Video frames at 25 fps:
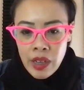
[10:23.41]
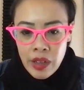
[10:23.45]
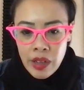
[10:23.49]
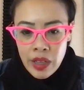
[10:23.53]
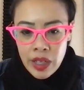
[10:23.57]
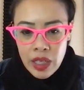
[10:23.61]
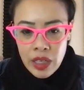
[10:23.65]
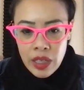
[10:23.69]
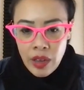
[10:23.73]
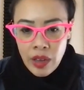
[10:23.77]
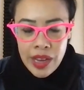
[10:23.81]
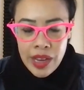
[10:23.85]

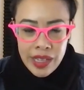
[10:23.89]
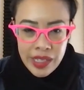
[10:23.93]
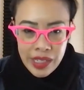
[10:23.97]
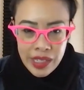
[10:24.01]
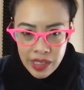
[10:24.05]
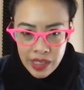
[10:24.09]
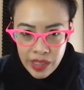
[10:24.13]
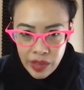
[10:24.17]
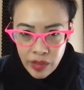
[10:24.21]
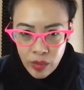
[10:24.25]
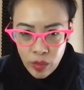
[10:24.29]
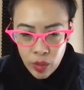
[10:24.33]
the clients
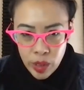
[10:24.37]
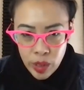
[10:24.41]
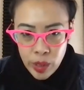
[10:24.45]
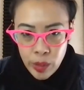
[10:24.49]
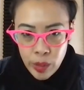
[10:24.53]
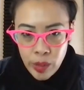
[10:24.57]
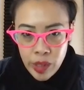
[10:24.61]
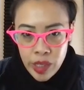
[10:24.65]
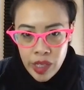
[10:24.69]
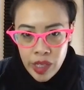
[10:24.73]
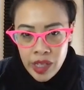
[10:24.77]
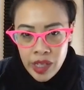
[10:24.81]
that you've worked
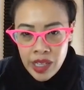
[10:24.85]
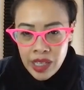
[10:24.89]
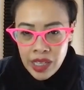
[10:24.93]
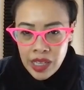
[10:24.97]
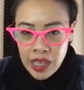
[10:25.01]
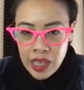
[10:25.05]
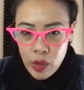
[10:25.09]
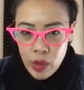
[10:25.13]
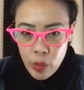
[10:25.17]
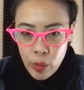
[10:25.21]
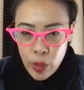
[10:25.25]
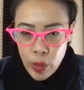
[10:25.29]
with and
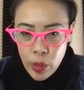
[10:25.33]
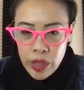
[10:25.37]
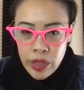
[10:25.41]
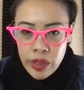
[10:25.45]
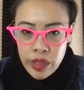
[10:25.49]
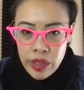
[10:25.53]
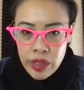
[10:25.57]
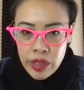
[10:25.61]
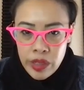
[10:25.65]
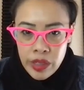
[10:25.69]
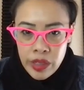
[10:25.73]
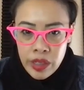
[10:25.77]
like what
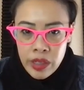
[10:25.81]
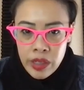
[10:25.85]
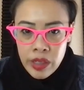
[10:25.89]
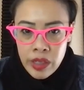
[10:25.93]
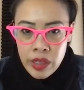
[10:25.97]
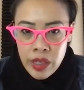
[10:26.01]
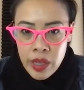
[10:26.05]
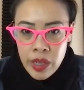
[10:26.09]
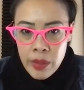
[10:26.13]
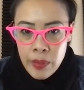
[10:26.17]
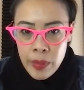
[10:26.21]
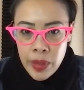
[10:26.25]
are
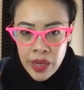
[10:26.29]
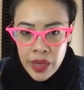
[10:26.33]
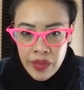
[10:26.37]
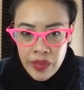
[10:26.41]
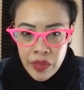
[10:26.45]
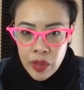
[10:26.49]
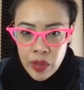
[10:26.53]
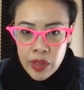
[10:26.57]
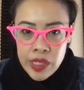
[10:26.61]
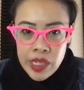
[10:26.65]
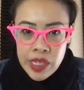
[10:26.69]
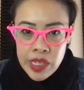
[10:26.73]
the
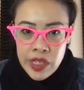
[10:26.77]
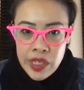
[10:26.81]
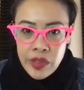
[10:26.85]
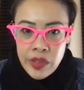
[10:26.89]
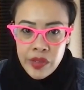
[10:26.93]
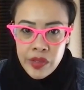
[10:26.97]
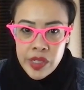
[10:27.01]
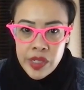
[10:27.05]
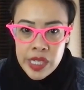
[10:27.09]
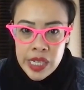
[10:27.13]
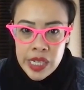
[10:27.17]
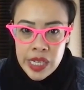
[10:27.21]
pitfalls that
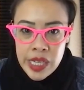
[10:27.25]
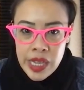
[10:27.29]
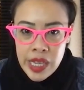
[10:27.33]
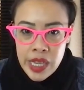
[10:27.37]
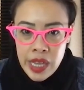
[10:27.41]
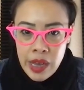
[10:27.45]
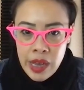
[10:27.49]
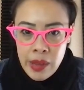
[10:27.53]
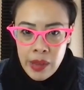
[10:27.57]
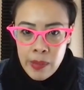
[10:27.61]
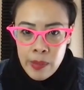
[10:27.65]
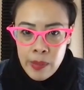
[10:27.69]
you've seen
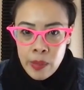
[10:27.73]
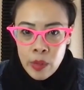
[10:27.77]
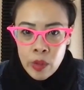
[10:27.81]
them,